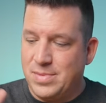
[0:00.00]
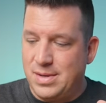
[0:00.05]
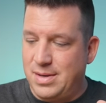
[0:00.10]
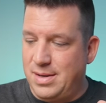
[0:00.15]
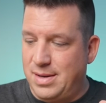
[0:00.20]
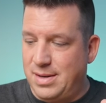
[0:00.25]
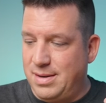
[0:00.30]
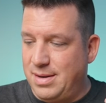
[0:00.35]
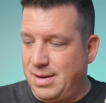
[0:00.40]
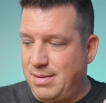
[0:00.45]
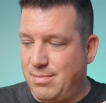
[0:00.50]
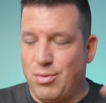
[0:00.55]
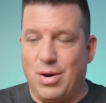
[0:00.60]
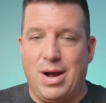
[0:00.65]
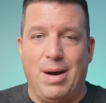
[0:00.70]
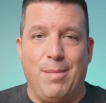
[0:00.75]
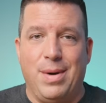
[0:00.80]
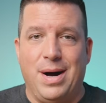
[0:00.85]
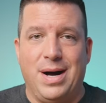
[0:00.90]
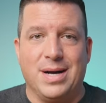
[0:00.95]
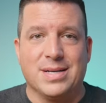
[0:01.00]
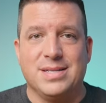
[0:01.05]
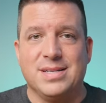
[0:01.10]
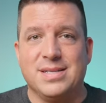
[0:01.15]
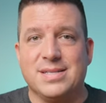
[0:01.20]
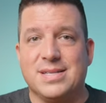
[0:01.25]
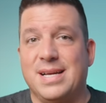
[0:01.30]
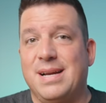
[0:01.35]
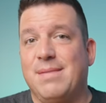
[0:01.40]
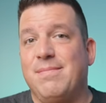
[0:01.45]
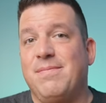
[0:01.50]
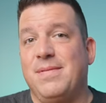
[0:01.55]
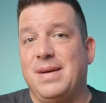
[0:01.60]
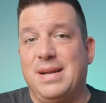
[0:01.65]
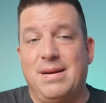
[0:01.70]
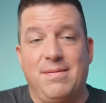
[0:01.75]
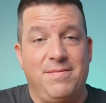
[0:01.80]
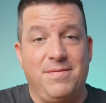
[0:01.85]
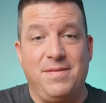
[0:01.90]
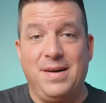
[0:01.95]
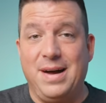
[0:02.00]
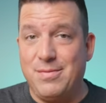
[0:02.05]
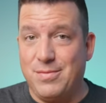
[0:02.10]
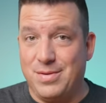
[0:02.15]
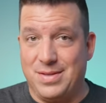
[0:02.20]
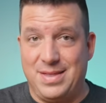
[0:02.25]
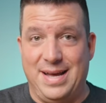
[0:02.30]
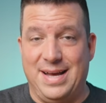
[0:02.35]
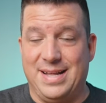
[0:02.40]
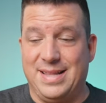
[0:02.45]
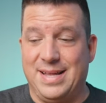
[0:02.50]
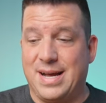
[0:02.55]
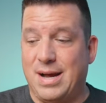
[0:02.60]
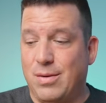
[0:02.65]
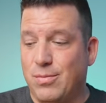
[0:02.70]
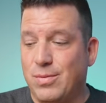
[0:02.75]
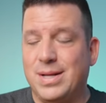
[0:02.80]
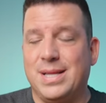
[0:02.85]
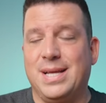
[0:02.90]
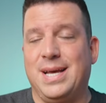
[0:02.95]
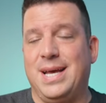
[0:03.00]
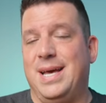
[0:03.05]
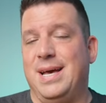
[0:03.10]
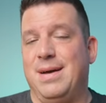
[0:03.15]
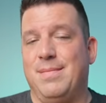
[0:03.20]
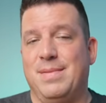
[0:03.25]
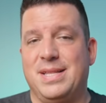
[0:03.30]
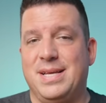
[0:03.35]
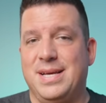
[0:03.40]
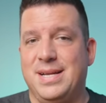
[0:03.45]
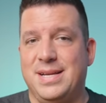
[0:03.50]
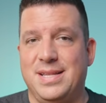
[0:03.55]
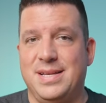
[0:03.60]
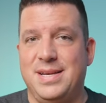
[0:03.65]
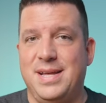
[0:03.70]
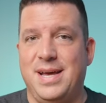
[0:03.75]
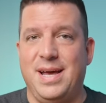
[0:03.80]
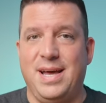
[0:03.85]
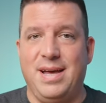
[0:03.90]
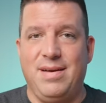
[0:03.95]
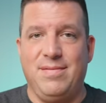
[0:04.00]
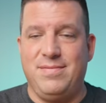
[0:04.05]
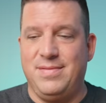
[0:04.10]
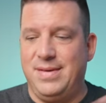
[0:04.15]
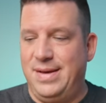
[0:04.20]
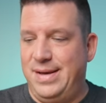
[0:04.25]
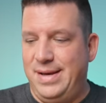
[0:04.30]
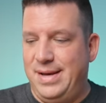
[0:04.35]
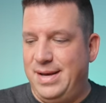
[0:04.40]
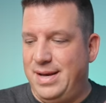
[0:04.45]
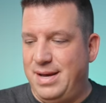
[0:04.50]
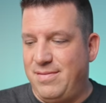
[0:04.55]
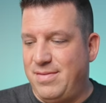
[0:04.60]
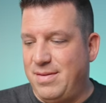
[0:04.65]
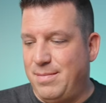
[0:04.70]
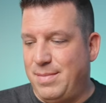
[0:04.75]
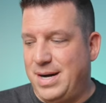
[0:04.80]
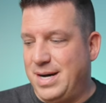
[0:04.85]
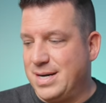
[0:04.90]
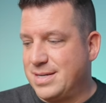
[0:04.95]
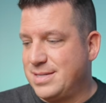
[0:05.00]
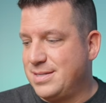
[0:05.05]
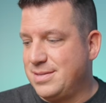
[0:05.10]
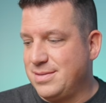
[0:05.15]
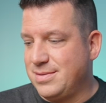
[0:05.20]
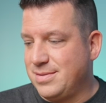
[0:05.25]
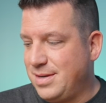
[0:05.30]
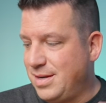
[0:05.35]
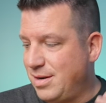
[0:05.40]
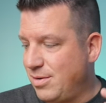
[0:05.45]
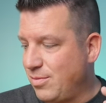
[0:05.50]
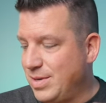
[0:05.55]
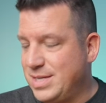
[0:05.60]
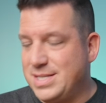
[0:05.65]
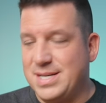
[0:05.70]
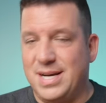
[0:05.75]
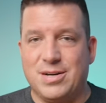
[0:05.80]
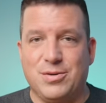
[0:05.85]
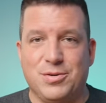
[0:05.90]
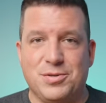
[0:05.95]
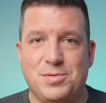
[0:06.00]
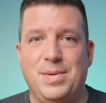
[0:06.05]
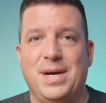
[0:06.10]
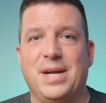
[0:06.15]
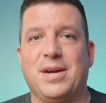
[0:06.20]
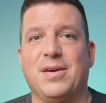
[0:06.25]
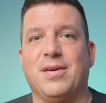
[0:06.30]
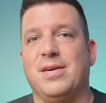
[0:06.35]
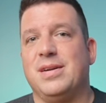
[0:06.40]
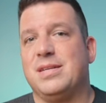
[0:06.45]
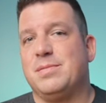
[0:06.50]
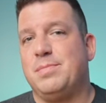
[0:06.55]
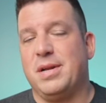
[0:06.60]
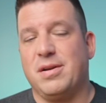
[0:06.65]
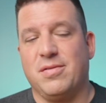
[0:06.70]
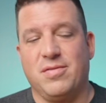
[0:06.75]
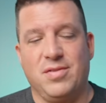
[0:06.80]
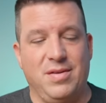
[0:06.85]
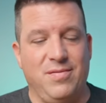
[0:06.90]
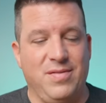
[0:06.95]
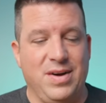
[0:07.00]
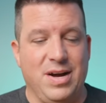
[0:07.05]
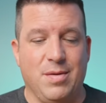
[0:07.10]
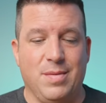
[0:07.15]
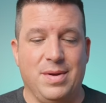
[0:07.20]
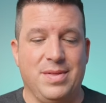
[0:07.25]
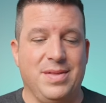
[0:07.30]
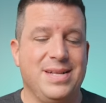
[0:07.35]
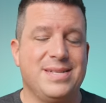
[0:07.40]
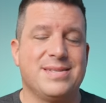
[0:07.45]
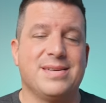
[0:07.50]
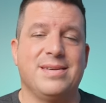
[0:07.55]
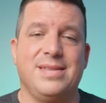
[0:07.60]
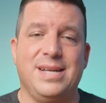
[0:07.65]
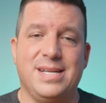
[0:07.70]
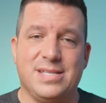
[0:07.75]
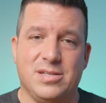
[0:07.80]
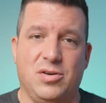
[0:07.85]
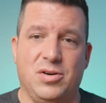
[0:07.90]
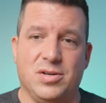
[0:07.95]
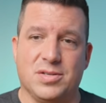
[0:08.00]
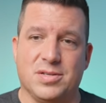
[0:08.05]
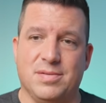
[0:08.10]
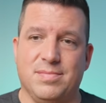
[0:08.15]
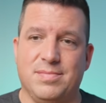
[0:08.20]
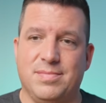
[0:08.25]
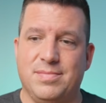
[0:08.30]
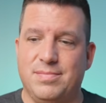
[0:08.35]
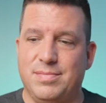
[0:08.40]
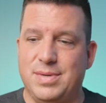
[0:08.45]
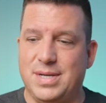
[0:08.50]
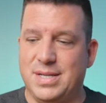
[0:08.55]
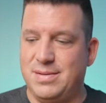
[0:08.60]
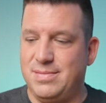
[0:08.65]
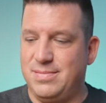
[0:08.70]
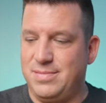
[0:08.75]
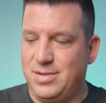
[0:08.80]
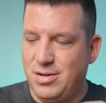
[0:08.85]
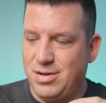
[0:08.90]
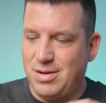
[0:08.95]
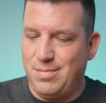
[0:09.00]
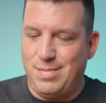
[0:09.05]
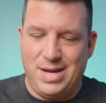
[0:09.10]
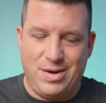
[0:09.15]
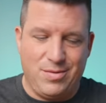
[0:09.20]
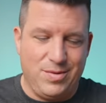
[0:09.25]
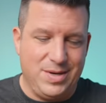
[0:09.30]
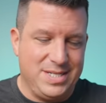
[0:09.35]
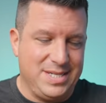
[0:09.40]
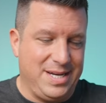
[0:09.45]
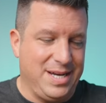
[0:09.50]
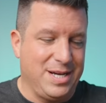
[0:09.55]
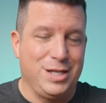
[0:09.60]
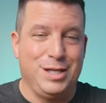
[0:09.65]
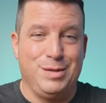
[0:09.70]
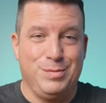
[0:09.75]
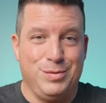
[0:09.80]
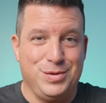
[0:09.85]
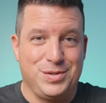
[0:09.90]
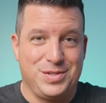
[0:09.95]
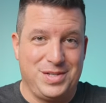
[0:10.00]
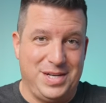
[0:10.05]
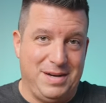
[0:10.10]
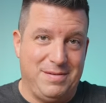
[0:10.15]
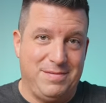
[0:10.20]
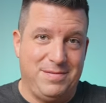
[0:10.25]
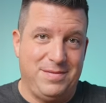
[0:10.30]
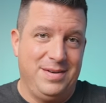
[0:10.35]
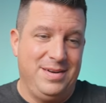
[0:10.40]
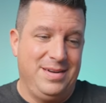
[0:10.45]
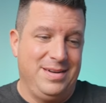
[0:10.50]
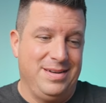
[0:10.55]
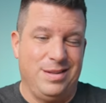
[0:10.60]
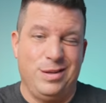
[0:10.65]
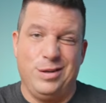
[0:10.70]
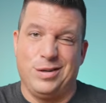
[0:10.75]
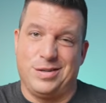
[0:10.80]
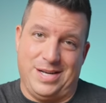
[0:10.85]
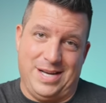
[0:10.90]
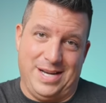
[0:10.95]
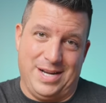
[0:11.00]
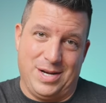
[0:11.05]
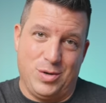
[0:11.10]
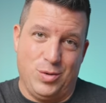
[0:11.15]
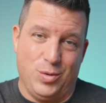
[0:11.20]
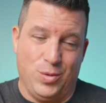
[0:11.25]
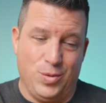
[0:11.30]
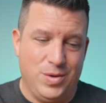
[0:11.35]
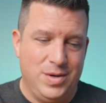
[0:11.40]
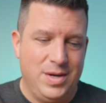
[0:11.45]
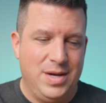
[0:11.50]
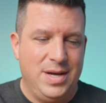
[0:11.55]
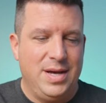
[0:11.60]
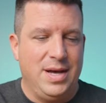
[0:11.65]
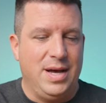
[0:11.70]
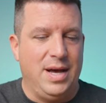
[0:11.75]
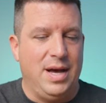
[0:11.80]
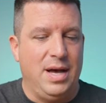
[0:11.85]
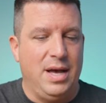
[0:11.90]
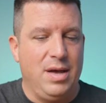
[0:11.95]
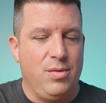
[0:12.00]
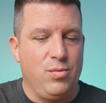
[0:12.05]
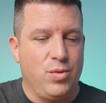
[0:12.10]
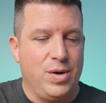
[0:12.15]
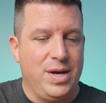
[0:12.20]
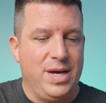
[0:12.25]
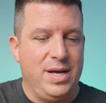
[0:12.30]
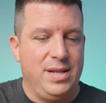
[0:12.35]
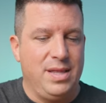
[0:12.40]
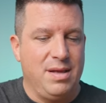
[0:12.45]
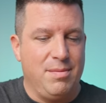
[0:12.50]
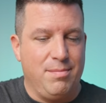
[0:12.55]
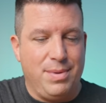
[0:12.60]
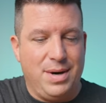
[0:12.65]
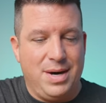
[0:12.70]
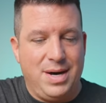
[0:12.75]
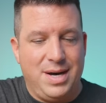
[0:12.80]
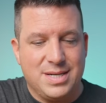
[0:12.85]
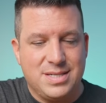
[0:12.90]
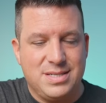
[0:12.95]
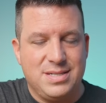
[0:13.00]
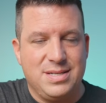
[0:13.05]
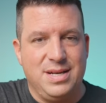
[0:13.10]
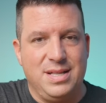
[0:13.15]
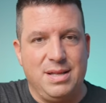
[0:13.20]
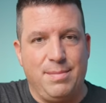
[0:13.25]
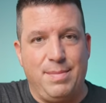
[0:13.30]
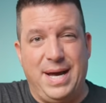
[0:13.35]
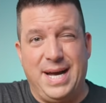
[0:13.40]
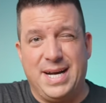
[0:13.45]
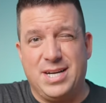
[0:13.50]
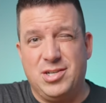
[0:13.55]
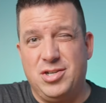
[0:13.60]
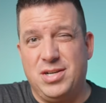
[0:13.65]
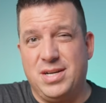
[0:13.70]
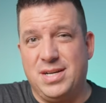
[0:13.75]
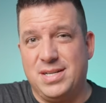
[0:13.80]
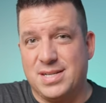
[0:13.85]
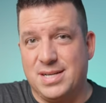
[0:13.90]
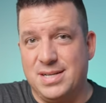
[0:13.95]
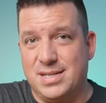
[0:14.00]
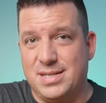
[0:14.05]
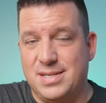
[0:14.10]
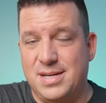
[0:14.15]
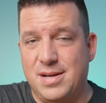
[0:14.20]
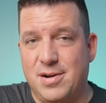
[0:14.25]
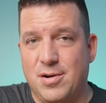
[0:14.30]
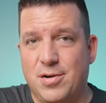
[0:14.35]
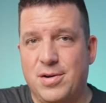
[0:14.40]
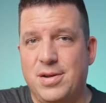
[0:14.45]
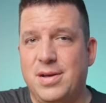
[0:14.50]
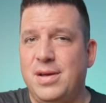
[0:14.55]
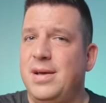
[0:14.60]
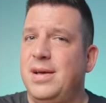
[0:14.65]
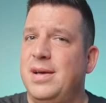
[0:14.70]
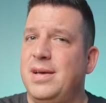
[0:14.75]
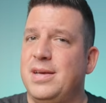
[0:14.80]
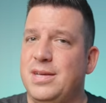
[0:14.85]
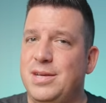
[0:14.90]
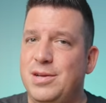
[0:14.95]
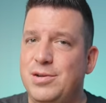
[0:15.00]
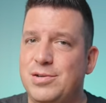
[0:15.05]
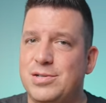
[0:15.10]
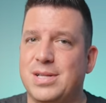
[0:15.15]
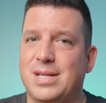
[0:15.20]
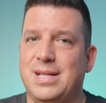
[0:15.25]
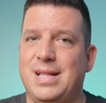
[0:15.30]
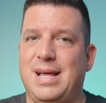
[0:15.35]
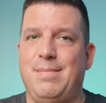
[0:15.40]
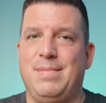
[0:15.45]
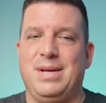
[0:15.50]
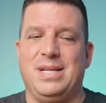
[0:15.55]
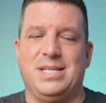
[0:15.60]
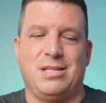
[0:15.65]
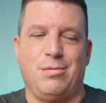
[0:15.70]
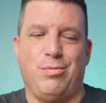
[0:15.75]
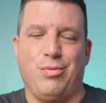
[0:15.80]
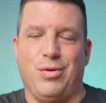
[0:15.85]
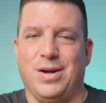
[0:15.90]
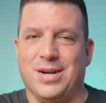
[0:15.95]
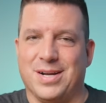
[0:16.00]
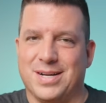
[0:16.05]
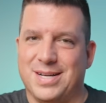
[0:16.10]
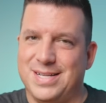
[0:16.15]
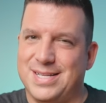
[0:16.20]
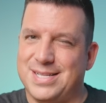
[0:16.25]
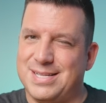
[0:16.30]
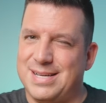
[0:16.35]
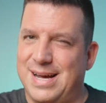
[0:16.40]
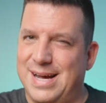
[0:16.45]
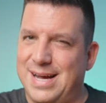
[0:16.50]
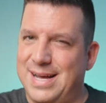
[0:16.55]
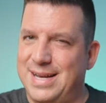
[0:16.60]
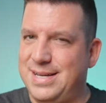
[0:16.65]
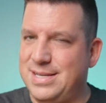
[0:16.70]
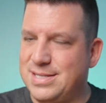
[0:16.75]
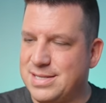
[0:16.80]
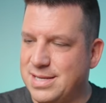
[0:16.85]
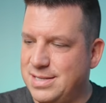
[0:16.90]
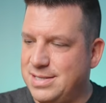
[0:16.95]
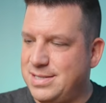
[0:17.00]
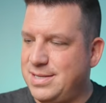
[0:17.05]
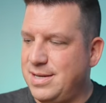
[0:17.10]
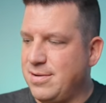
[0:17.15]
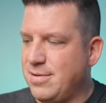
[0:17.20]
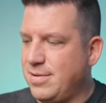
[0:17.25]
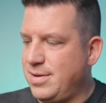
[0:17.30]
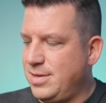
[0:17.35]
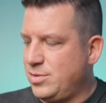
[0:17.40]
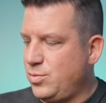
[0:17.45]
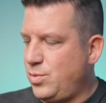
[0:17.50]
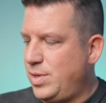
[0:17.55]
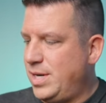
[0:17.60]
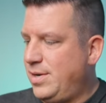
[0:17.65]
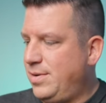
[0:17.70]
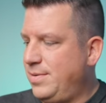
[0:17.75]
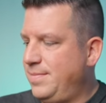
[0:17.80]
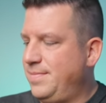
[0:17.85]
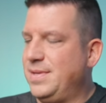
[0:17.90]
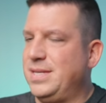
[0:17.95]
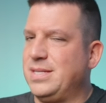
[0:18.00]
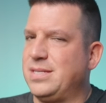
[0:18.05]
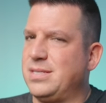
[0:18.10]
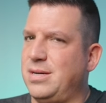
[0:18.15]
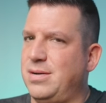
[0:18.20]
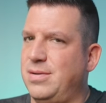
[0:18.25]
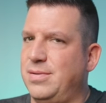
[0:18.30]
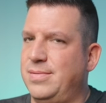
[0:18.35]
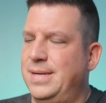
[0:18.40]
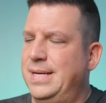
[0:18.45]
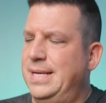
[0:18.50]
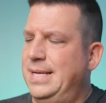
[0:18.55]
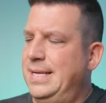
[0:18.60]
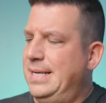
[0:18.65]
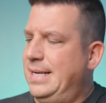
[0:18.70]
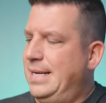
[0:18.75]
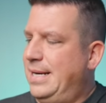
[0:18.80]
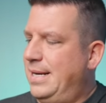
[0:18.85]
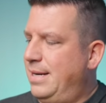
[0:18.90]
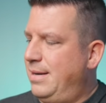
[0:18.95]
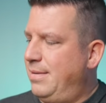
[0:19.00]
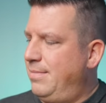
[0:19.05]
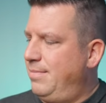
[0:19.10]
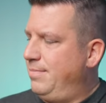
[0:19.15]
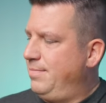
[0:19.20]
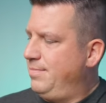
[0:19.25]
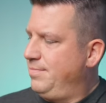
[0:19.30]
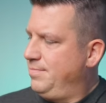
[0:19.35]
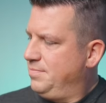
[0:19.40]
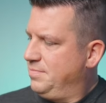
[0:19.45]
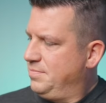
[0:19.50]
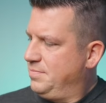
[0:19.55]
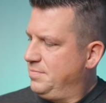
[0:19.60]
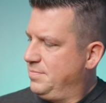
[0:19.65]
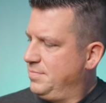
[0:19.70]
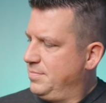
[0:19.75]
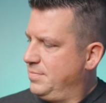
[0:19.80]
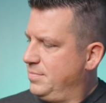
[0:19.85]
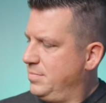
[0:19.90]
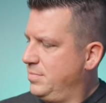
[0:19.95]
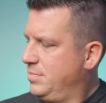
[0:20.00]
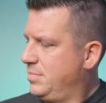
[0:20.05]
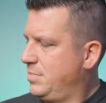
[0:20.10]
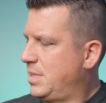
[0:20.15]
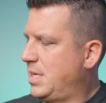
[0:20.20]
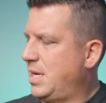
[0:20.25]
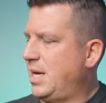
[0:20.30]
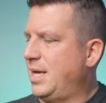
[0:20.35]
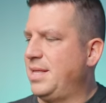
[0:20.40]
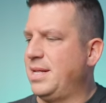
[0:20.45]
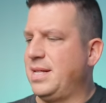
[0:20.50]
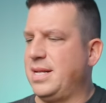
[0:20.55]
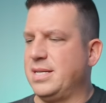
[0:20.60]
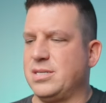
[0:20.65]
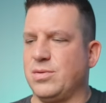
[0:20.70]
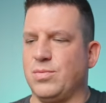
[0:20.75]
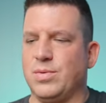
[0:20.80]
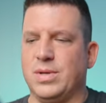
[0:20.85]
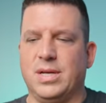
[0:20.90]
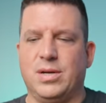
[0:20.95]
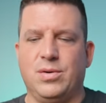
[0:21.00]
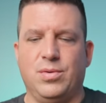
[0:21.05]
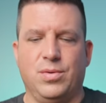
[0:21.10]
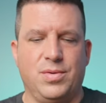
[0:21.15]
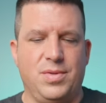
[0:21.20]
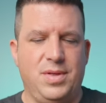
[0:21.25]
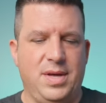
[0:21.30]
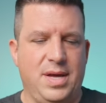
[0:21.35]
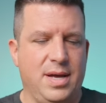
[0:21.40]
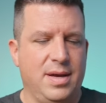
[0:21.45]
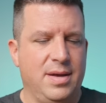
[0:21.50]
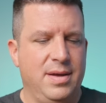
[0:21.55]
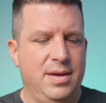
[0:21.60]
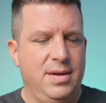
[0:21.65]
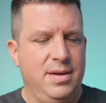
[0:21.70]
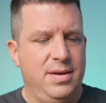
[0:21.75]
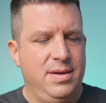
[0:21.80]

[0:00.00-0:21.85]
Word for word: and and brown boxes, and I'm and I'm fine with that. Like I really am. At the end of the day, if if the box you know recycles better and it's better for the environment, that's that's awesome. But you can make recyclable stuff look kind of cool. Uh, and when the box and the packaging is considered, usually that means the product inside is considered as well. And so. Um, I think that's a really cool thing.